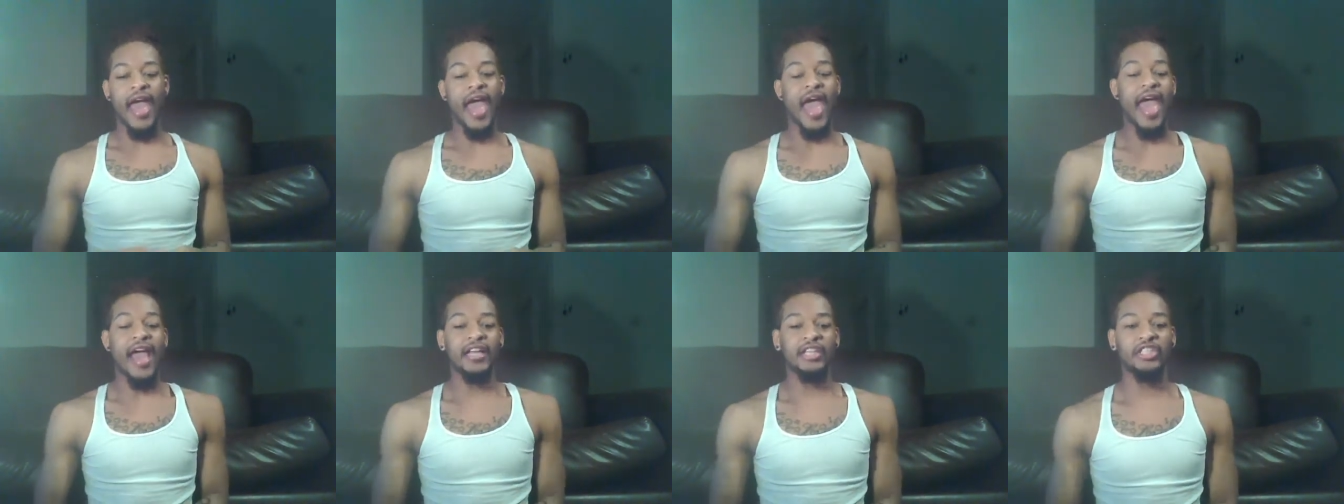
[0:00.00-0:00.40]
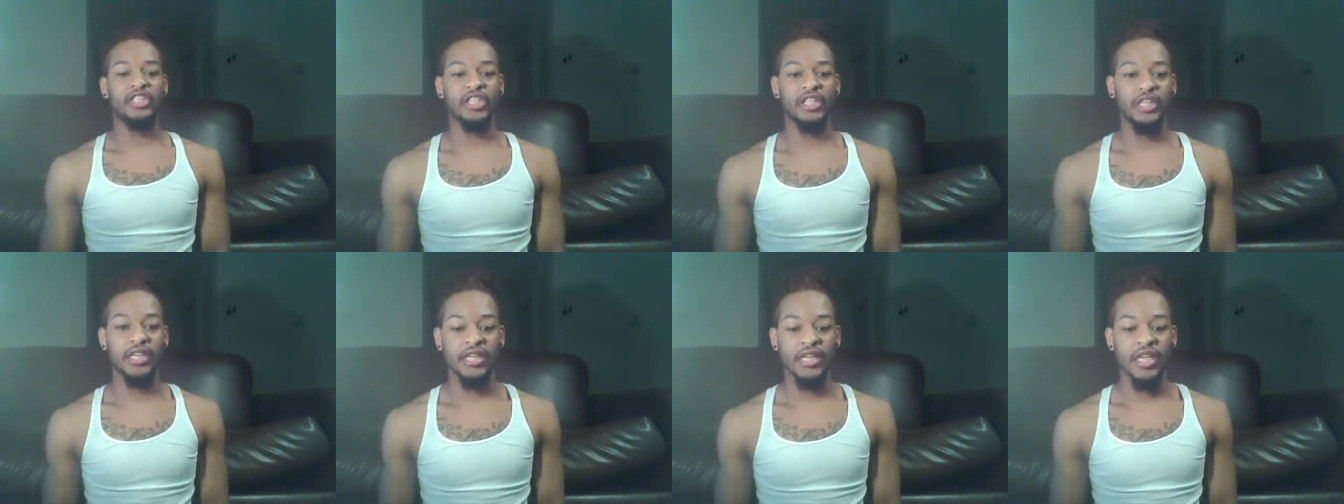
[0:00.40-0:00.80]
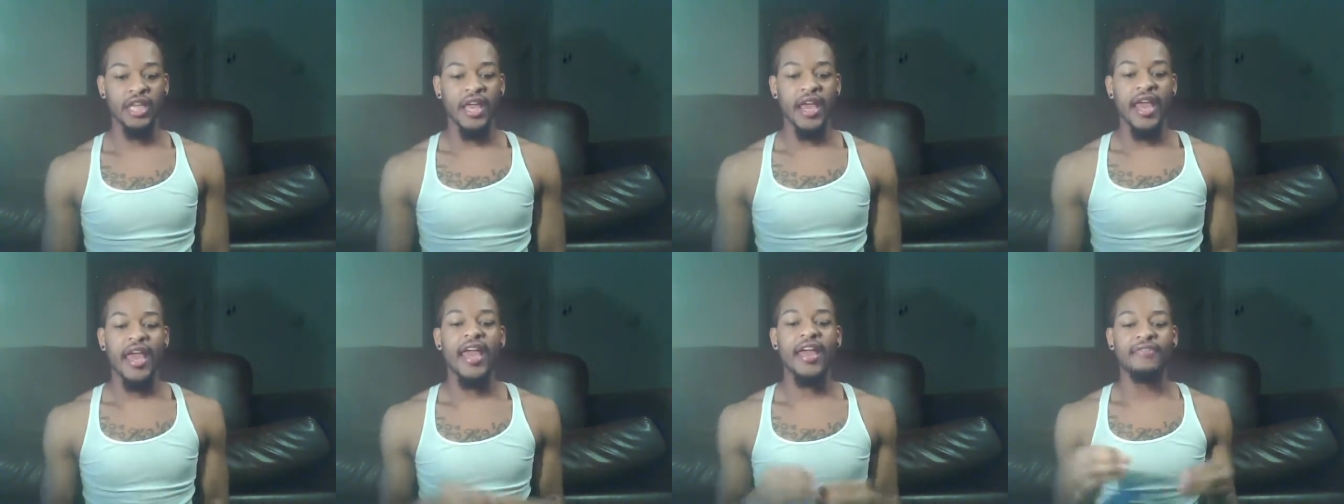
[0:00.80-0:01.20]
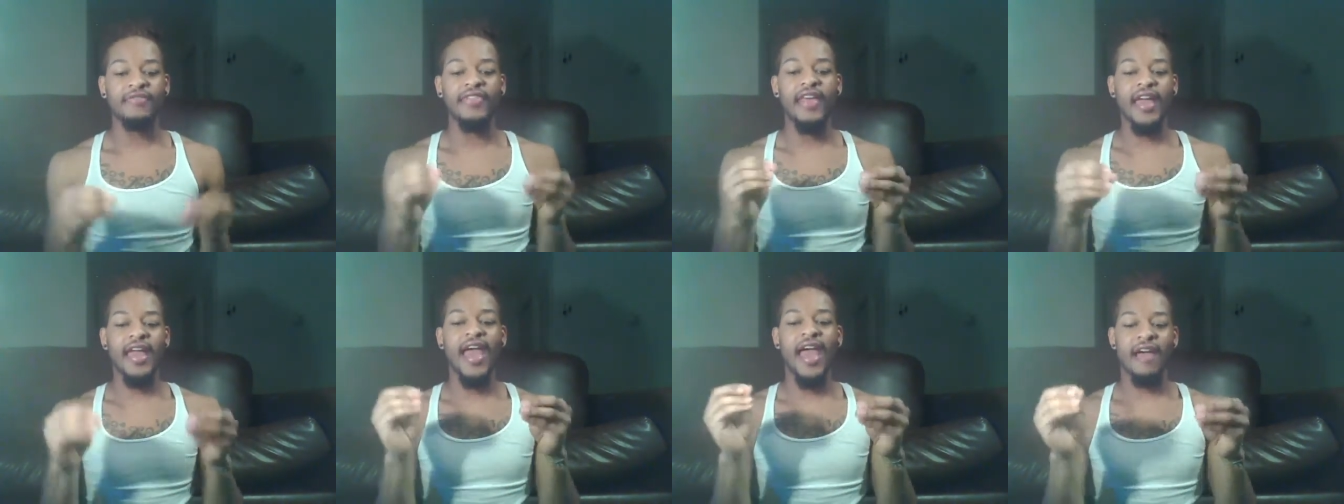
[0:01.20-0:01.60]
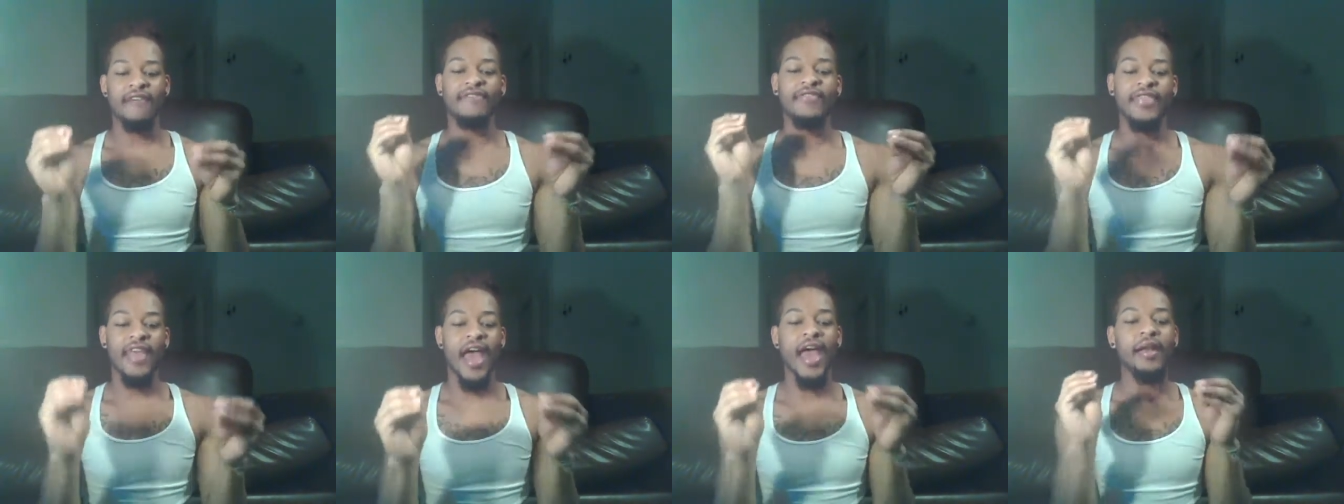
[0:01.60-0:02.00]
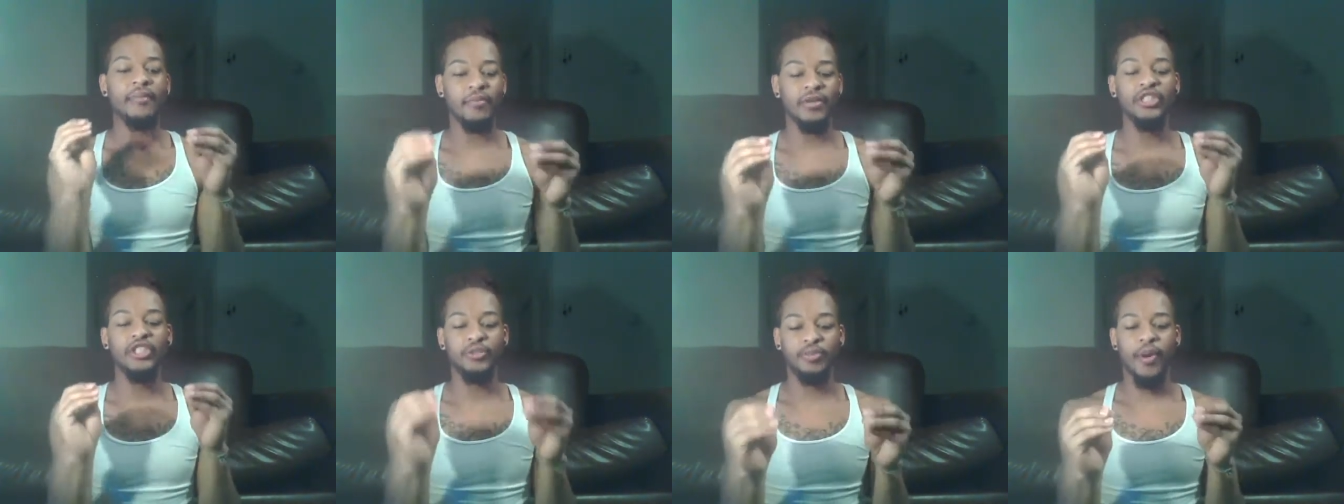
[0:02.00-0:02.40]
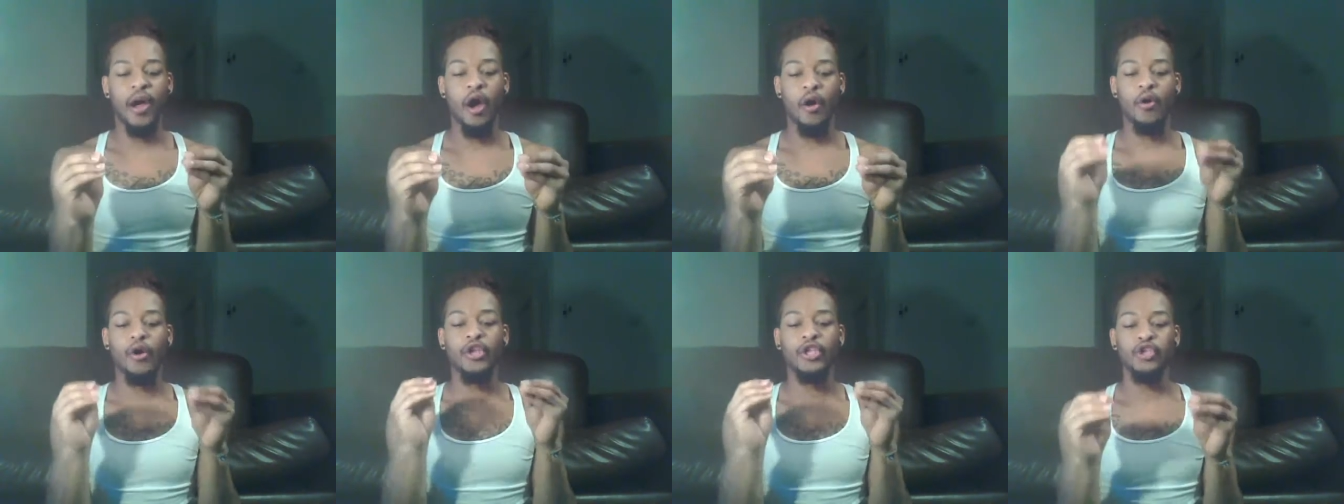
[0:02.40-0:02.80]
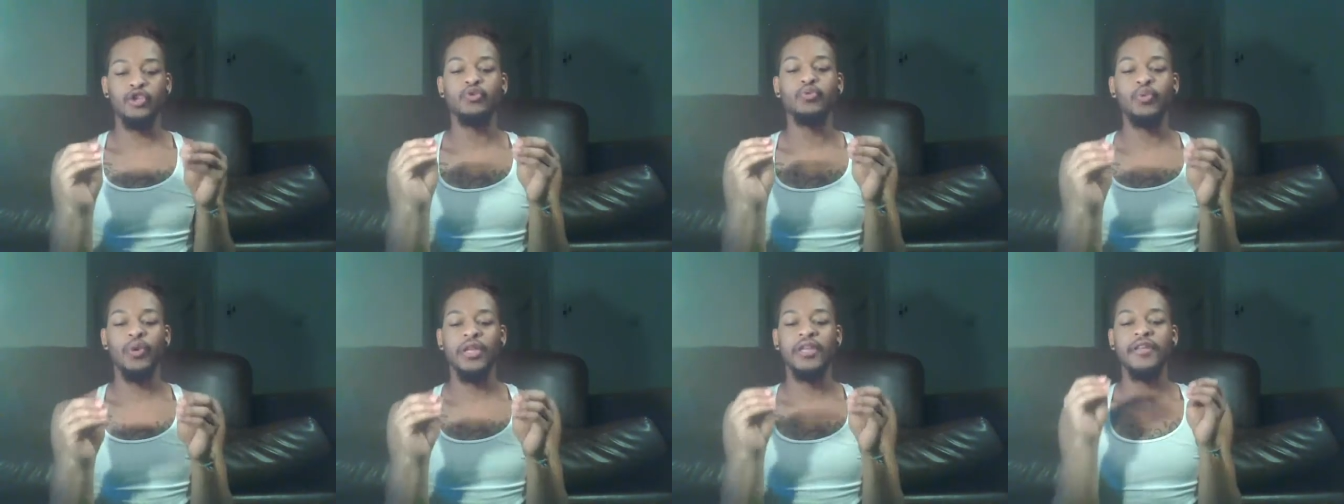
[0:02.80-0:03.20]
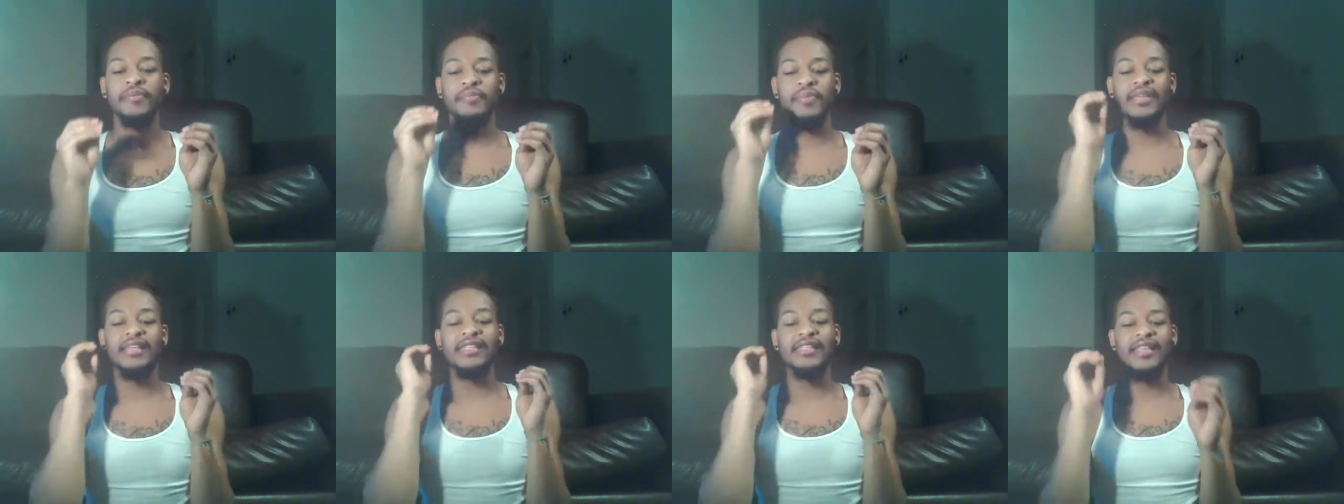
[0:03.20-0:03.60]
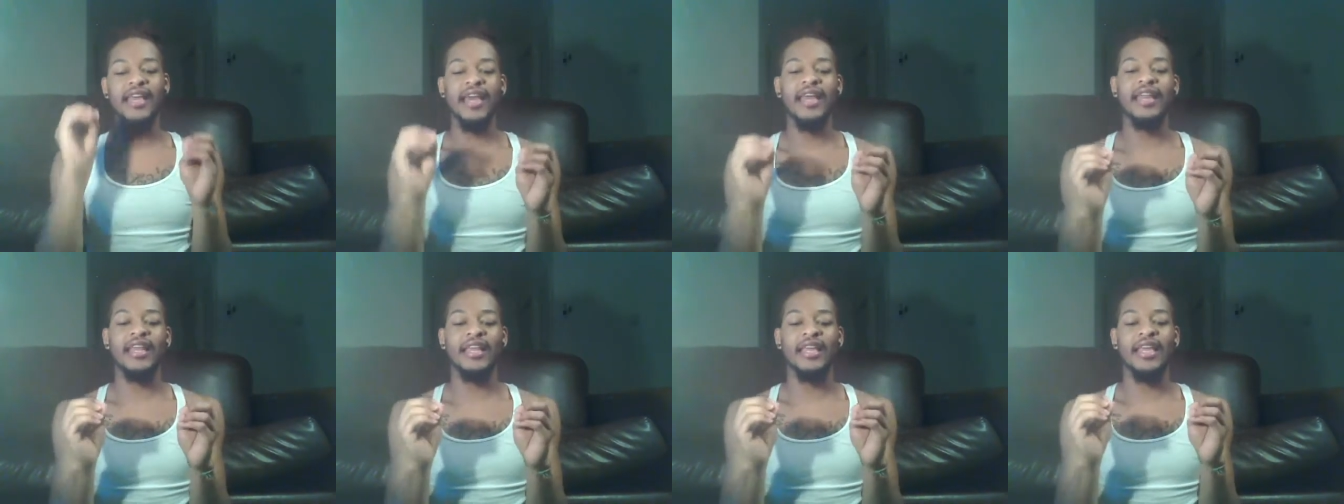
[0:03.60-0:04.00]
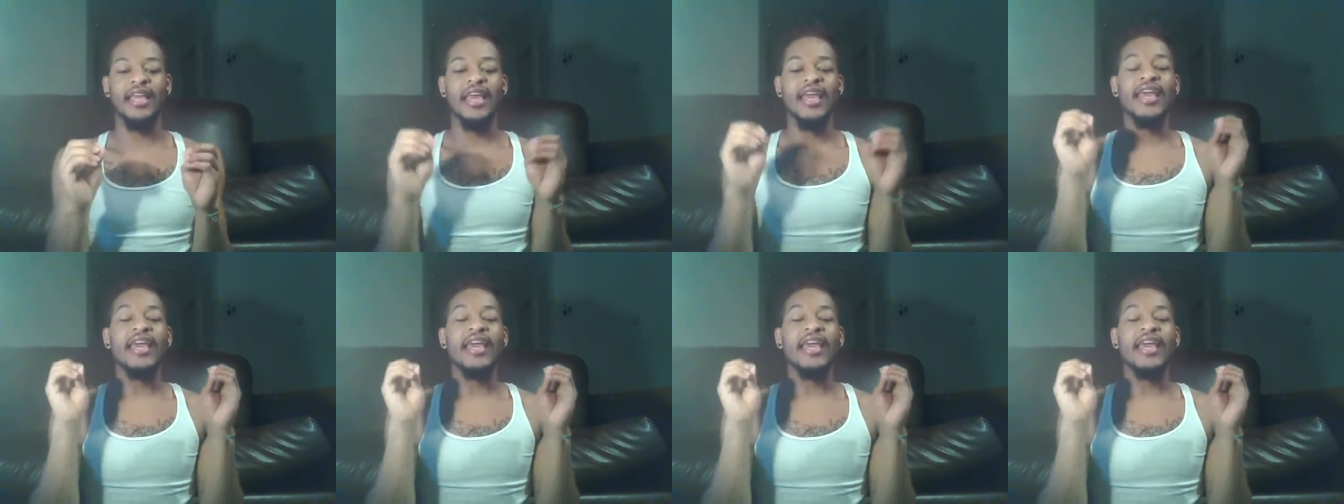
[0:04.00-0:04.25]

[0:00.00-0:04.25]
Actually, if they have that much power, you wouldn't be dating